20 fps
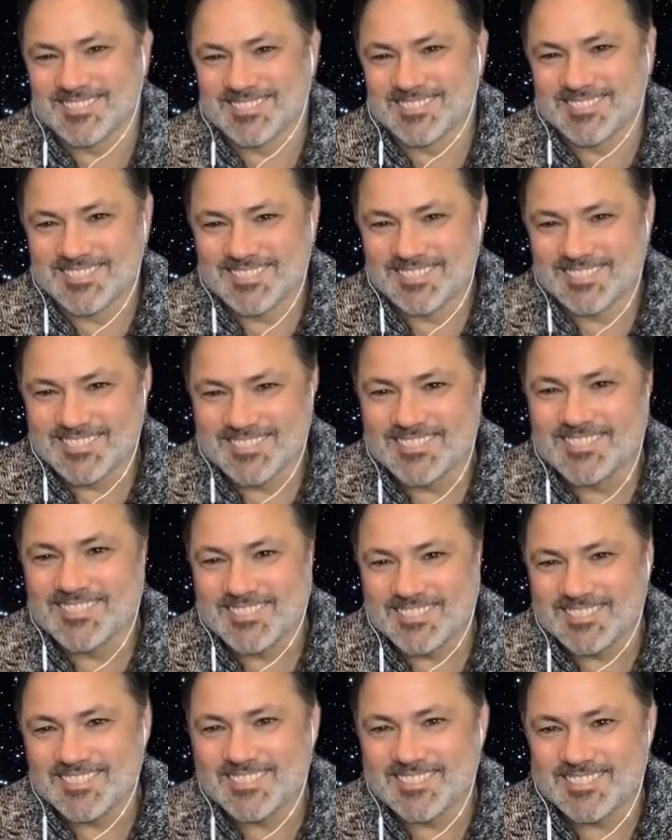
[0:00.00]

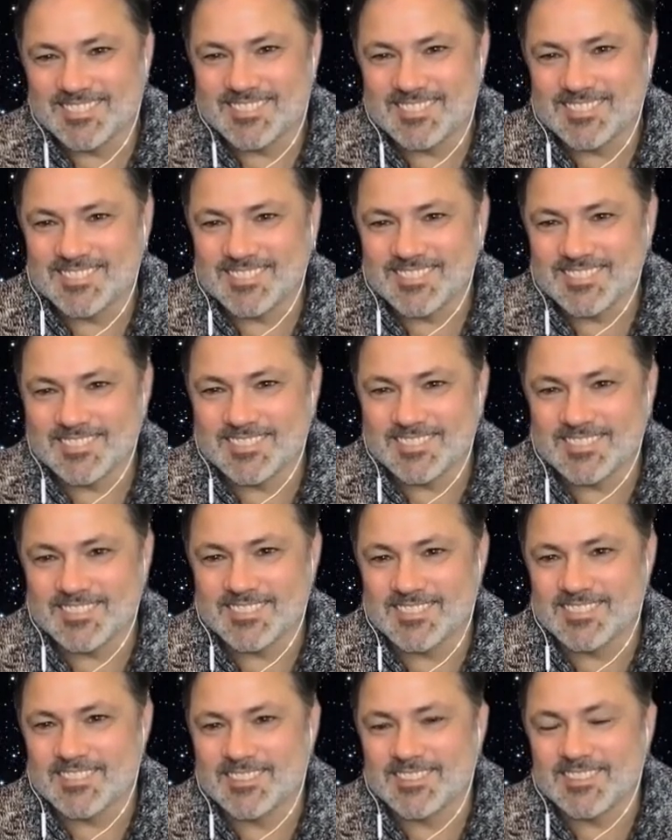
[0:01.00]

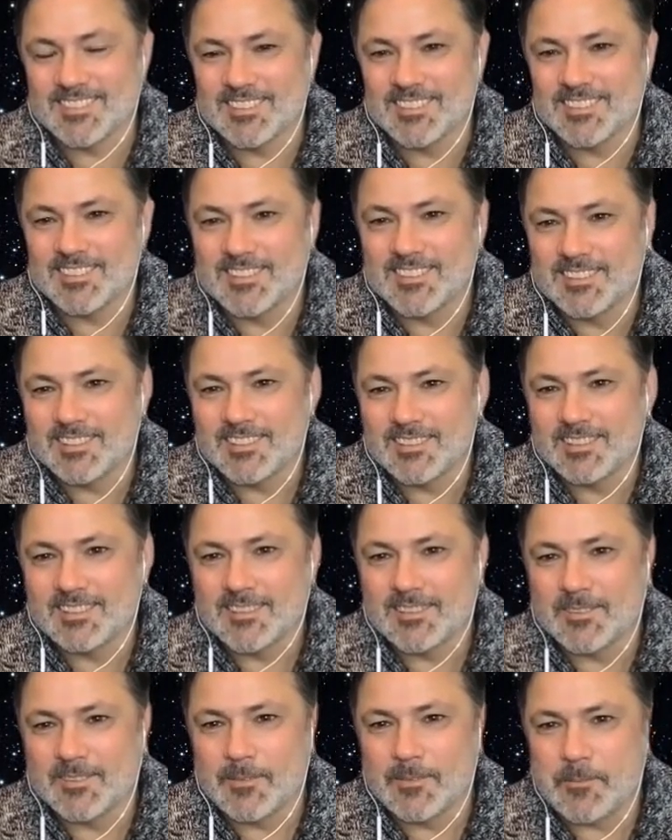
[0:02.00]

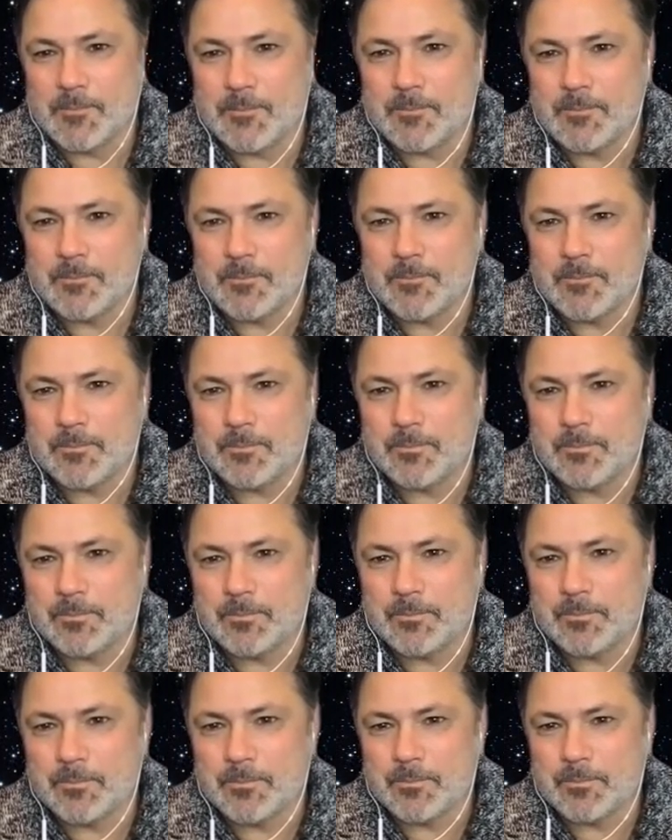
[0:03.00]

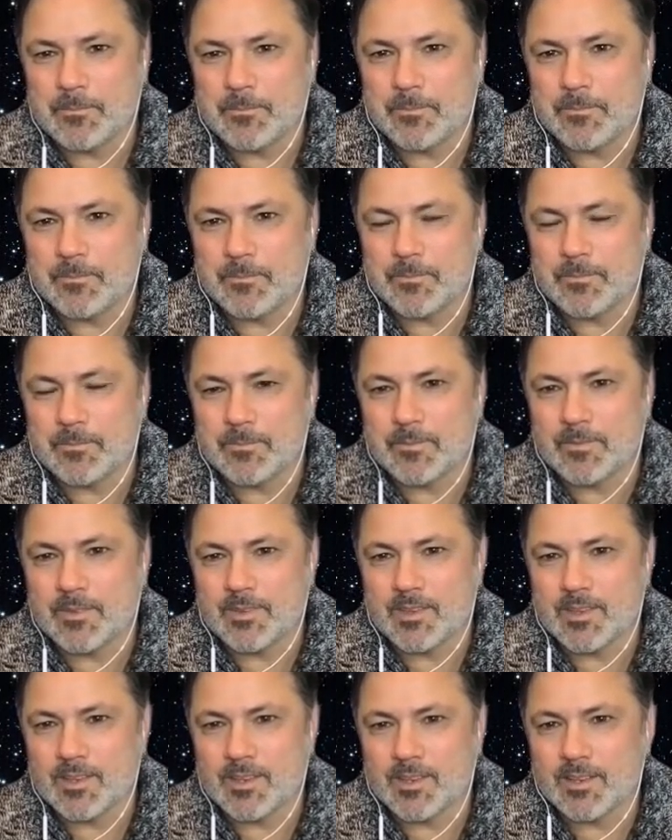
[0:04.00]

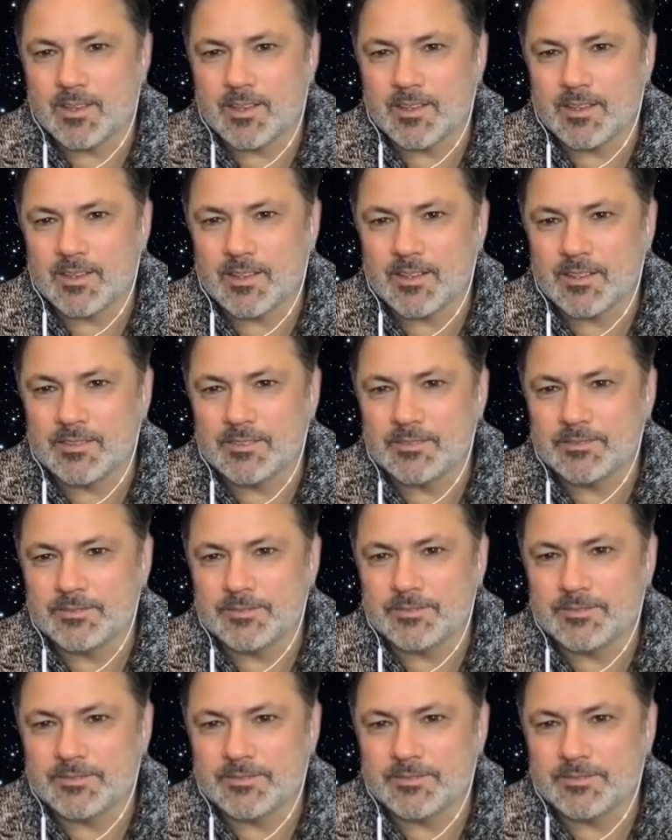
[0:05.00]
This person isn't speaking.